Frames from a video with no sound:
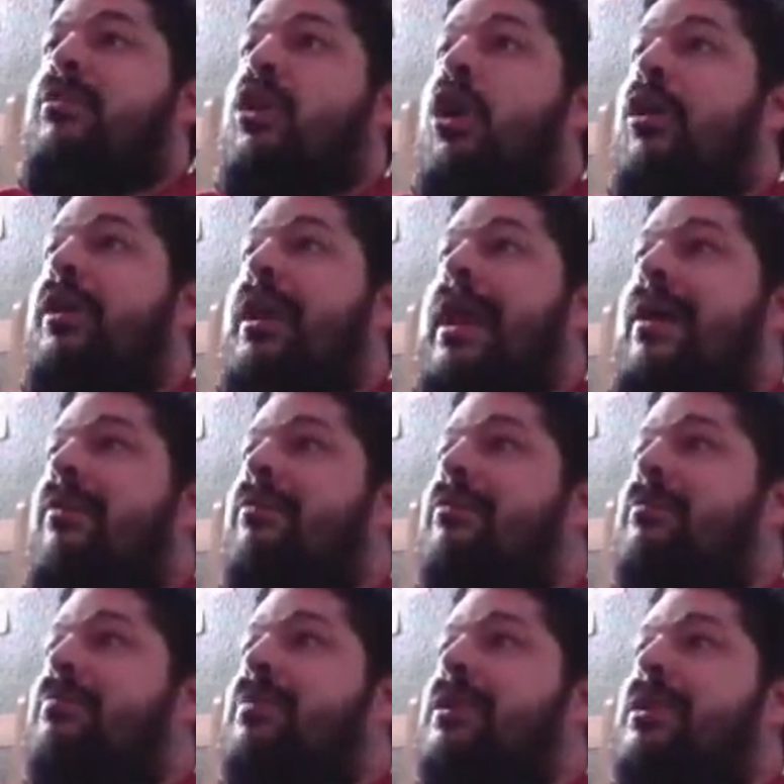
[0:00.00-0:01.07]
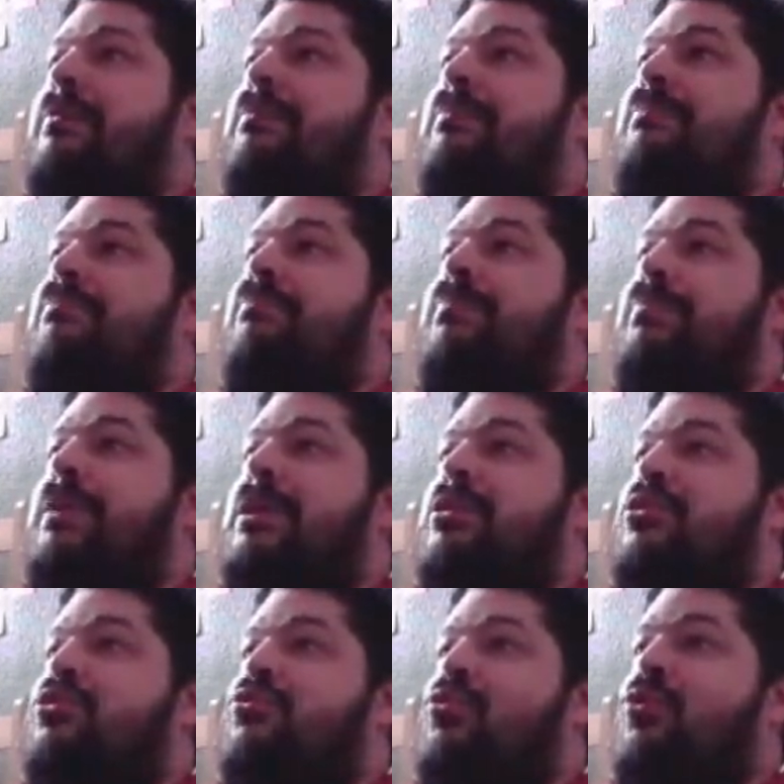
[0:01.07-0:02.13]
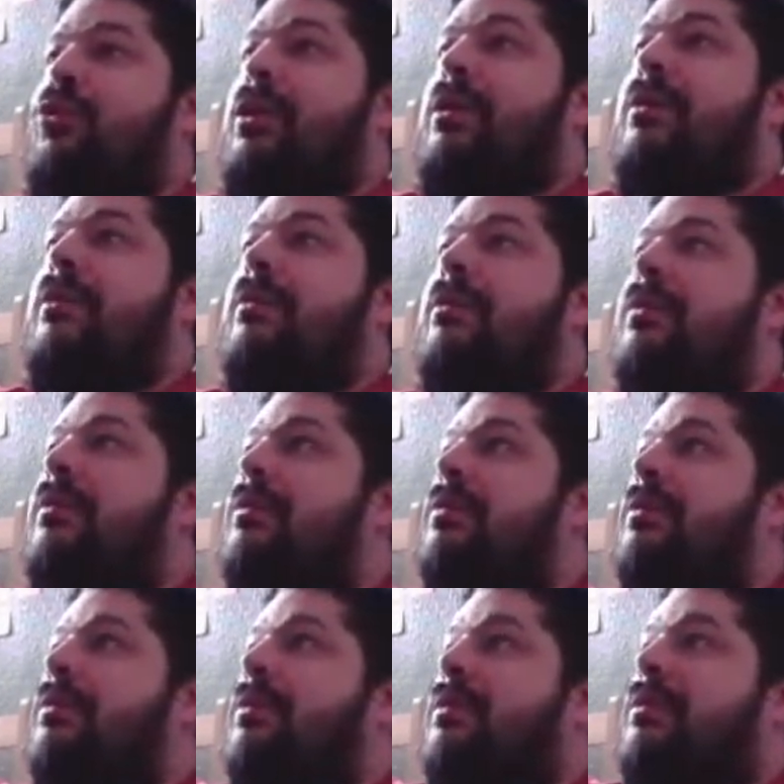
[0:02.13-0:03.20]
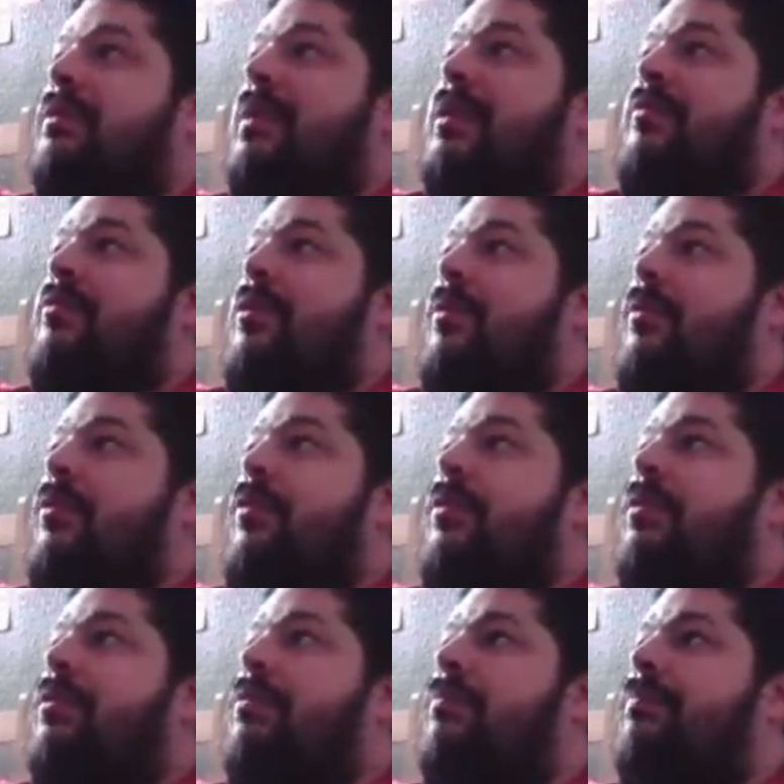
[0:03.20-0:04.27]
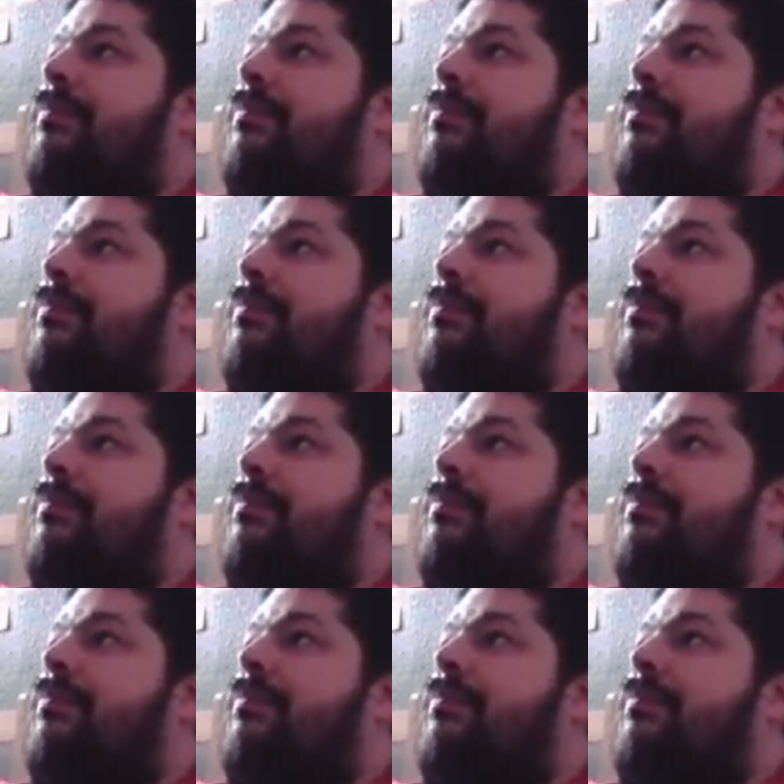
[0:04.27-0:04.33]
are gone now. They've bloody been destroyed. That's no good.